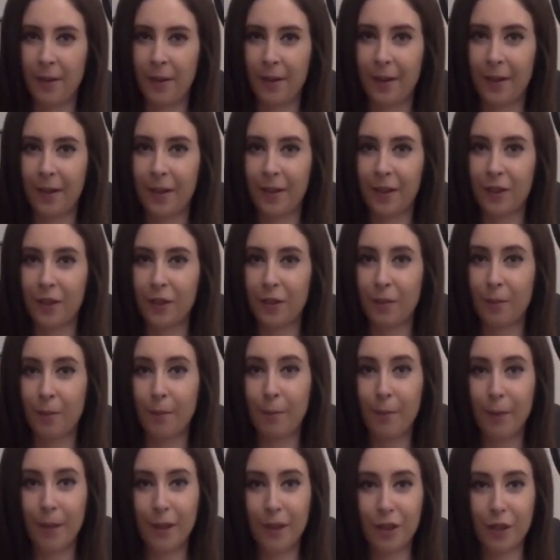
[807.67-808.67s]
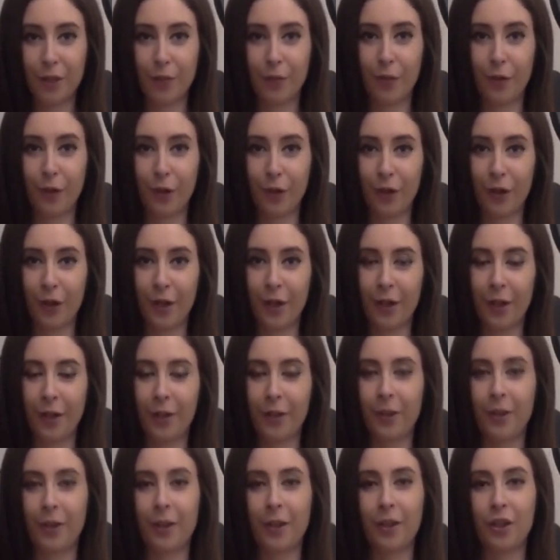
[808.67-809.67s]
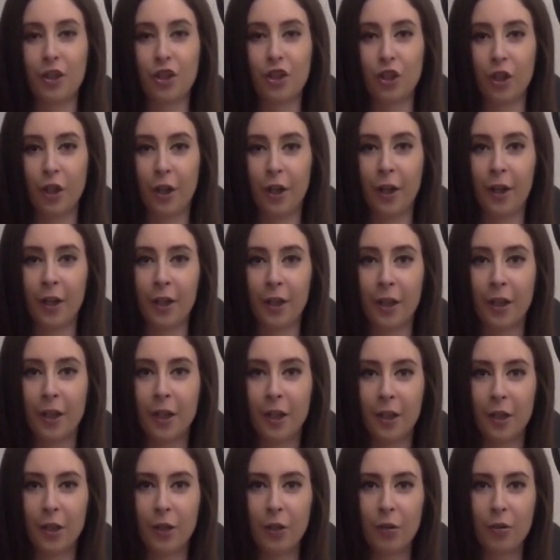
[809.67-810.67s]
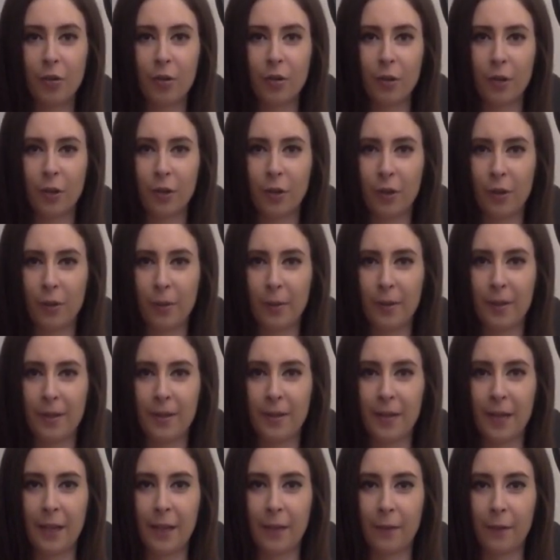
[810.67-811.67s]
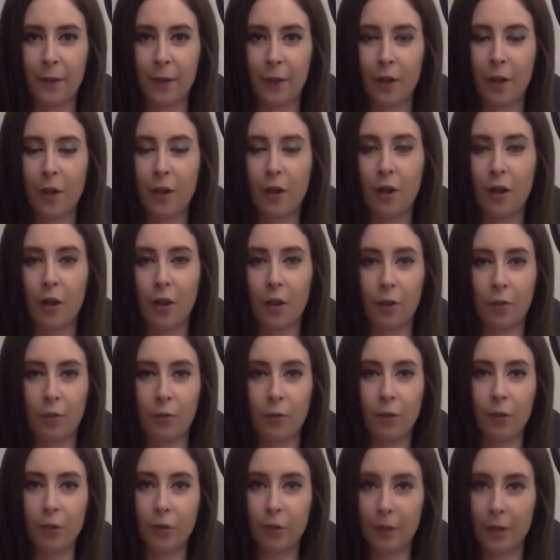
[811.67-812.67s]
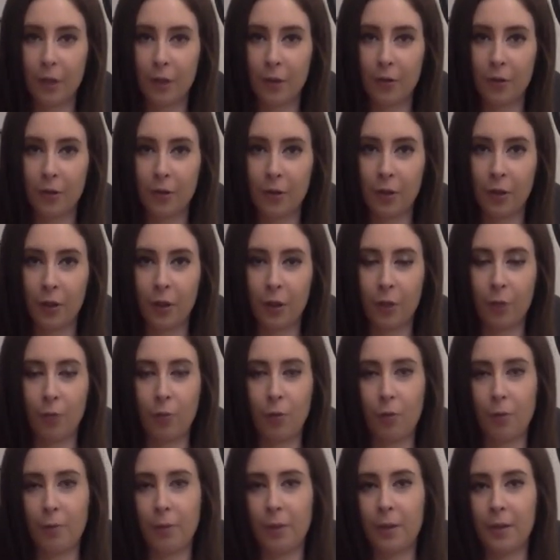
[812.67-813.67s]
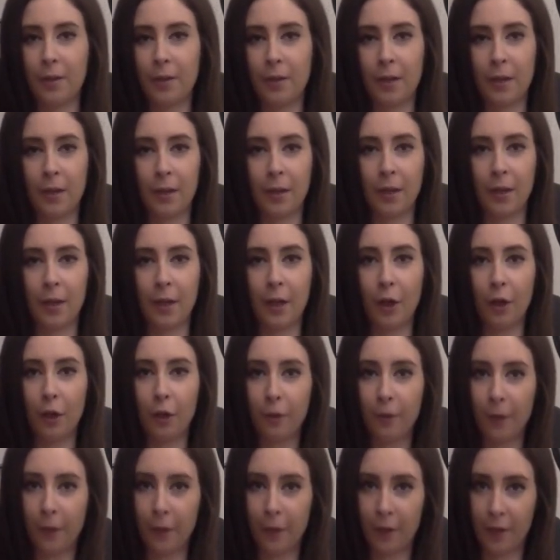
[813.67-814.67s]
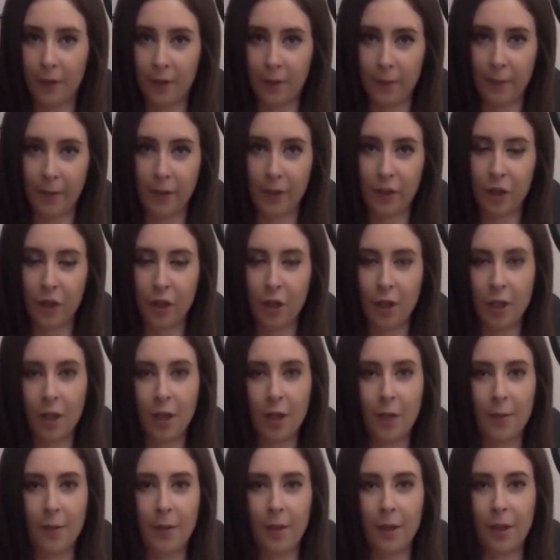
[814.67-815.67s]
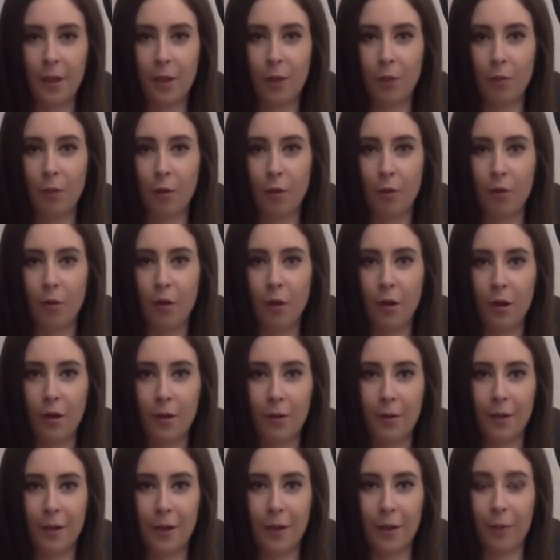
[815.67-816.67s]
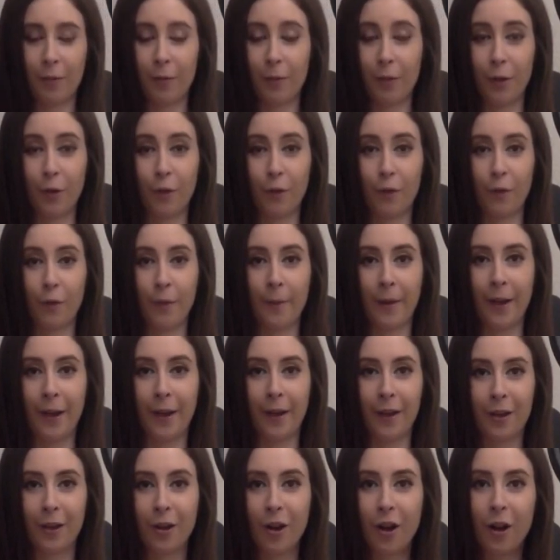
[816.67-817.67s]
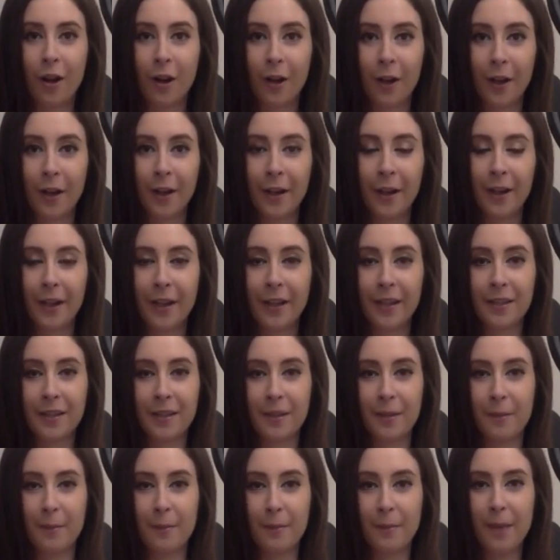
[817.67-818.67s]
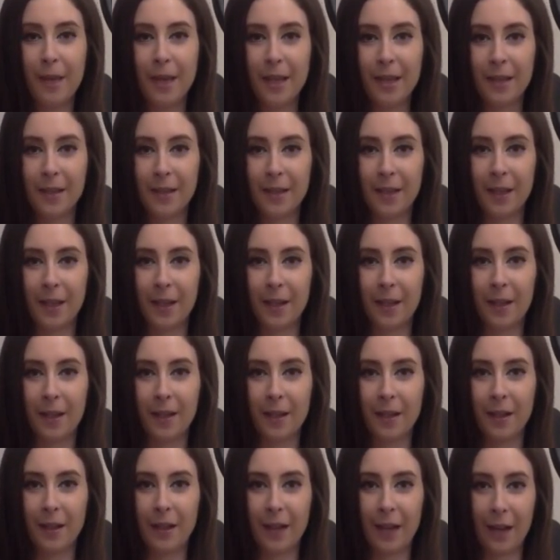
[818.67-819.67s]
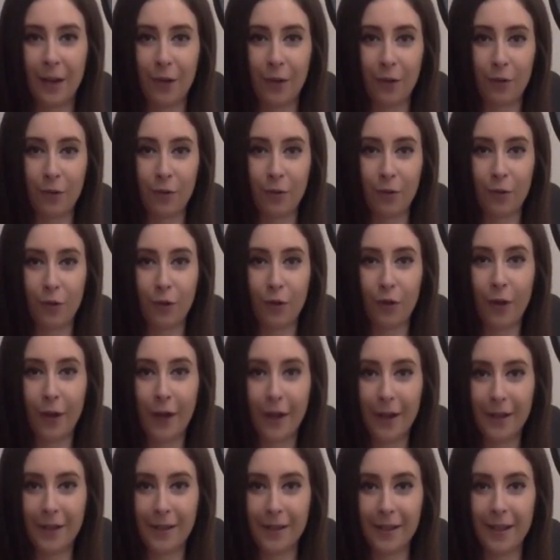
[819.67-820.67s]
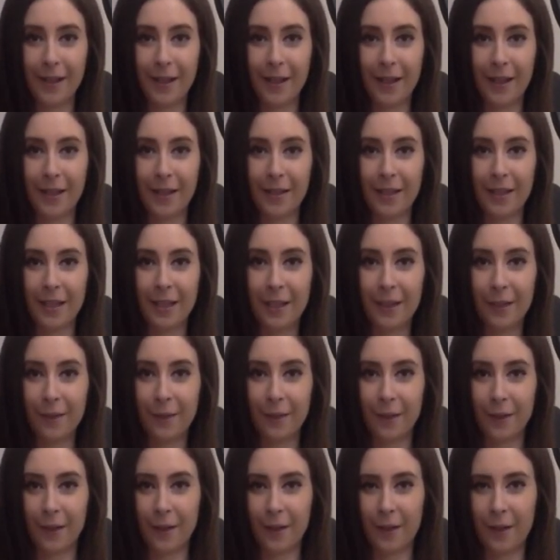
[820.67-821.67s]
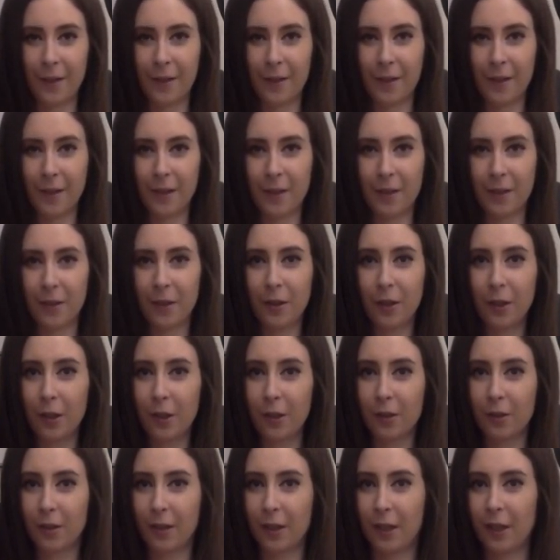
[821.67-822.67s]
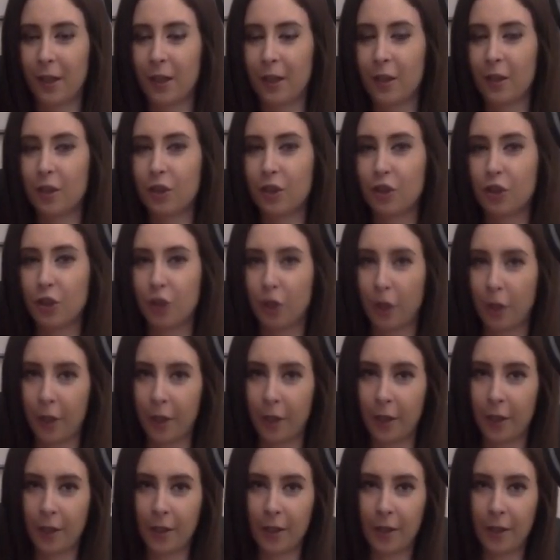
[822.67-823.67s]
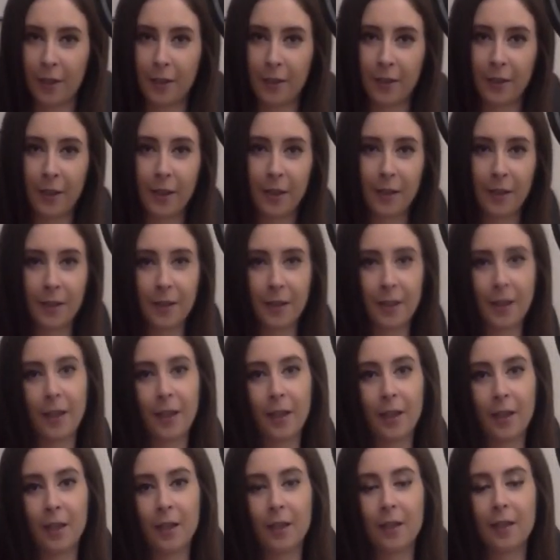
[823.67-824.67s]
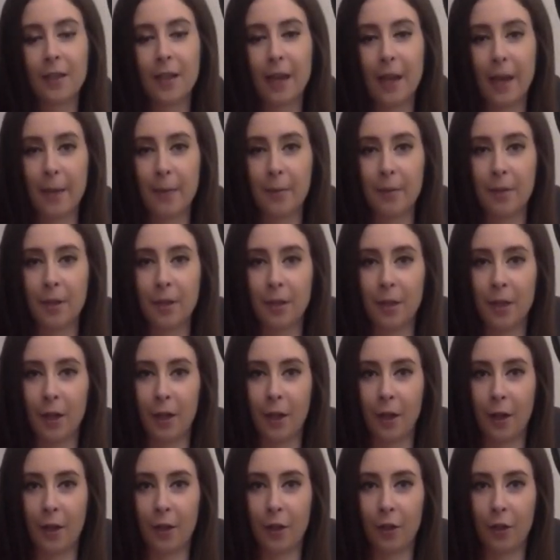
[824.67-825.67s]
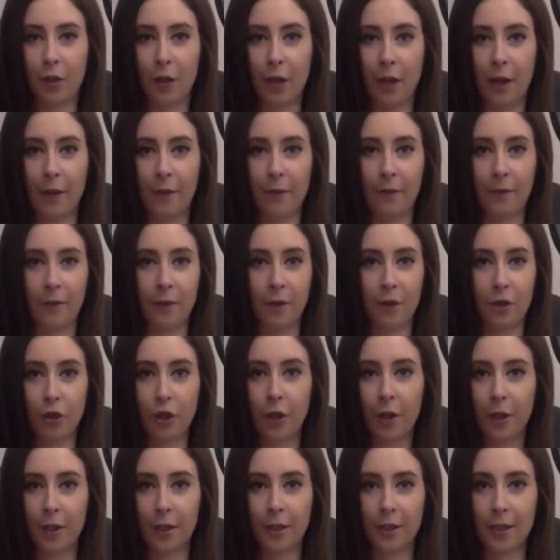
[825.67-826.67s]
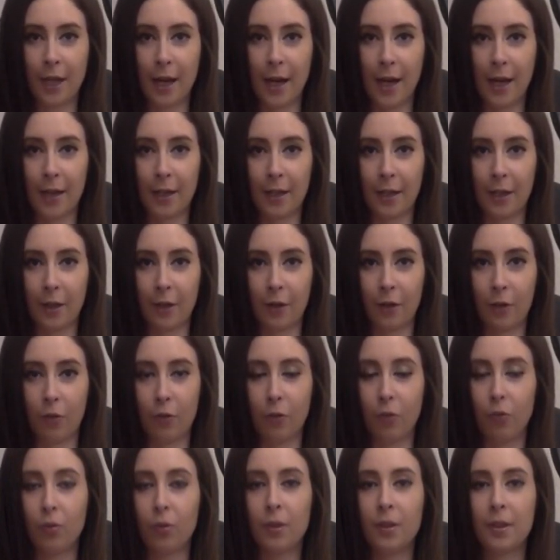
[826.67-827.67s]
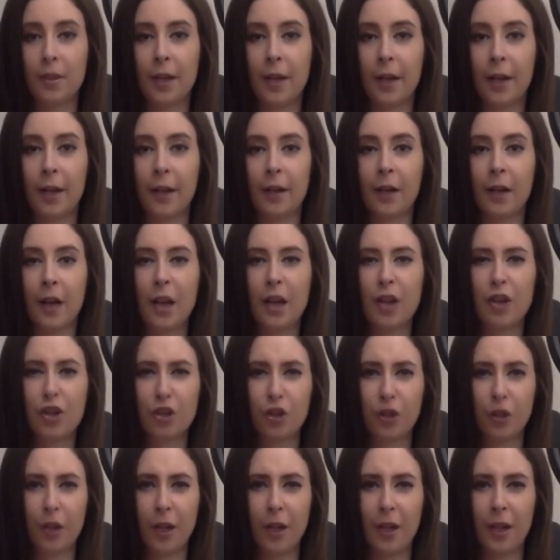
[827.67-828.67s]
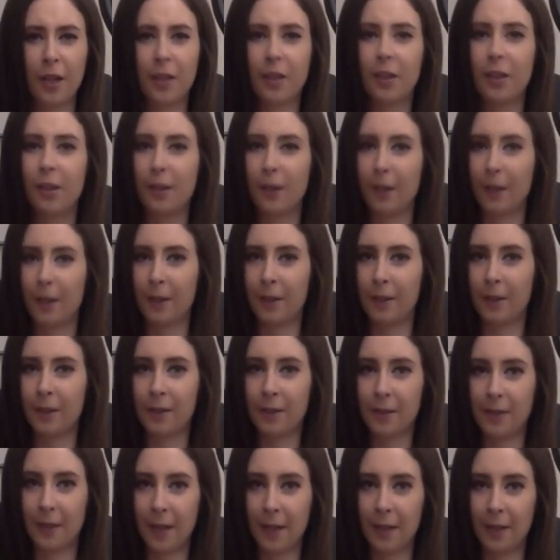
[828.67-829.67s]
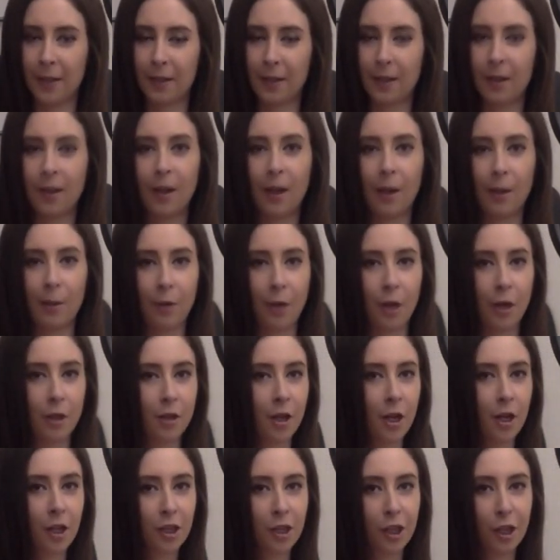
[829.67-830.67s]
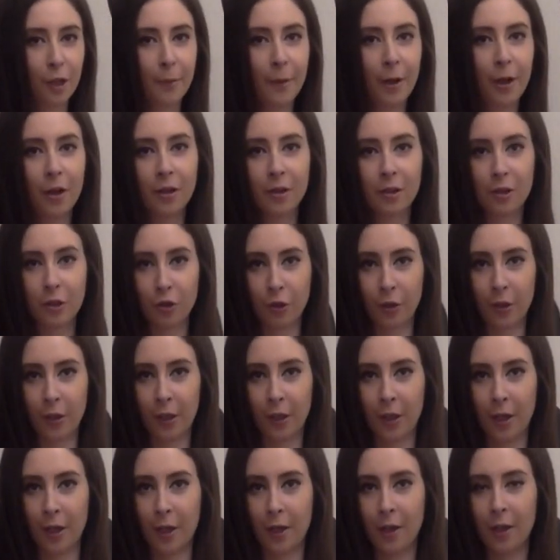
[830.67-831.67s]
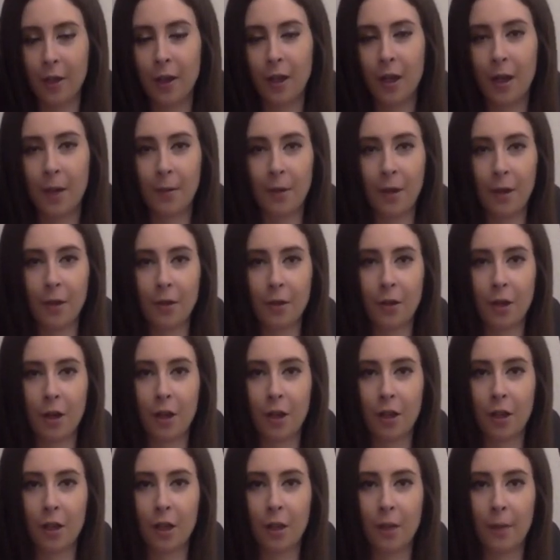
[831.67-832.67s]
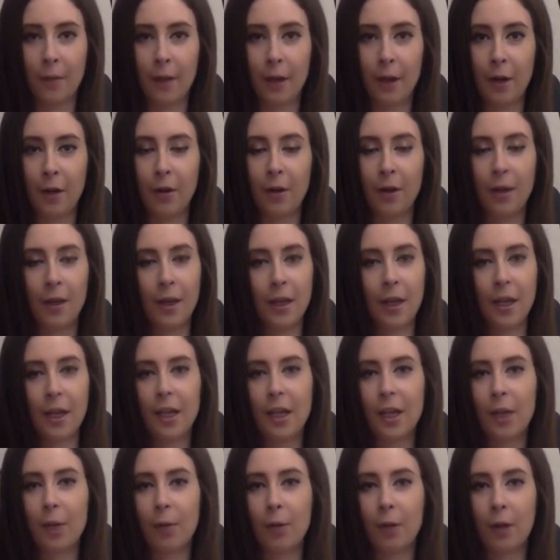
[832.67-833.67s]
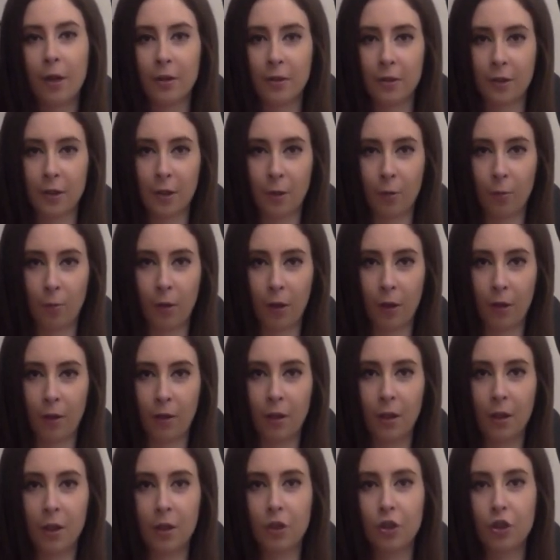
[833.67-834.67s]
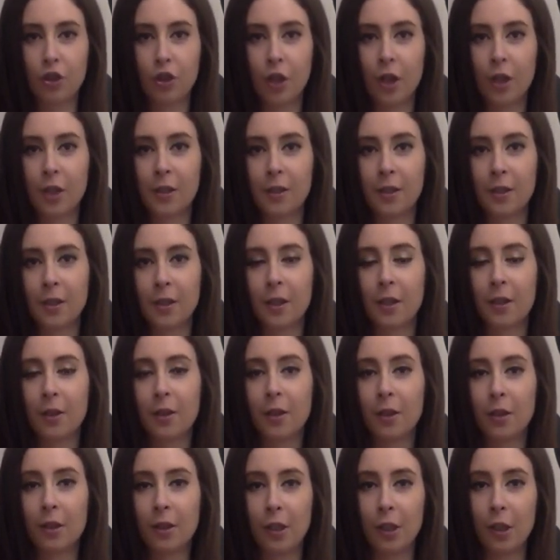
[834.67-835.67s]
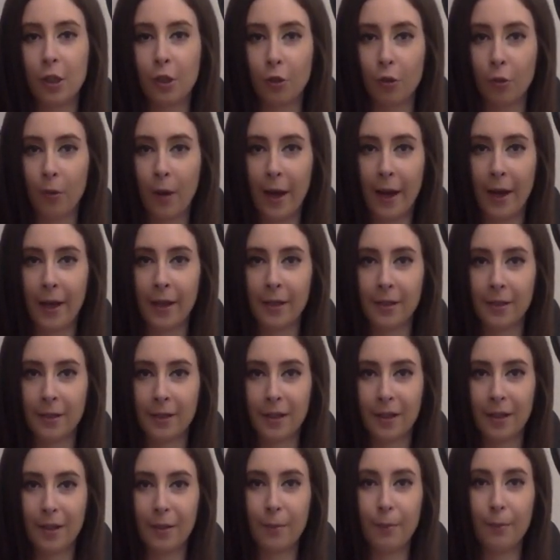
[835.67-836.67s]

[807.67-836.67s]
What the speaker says: It's much more greater than a shark. You could literally be safer on a roller coaster. You won't be stuck in the elevator as much. I mean, you won't get run over by a car. It's amazing how crazy Antifa is. Literally a shark. 16 times a year you'll have a shark attack in our whole entire country in the United States. I'm not talking about Australia. I'm not talking about anywhere else in the world. Just the US.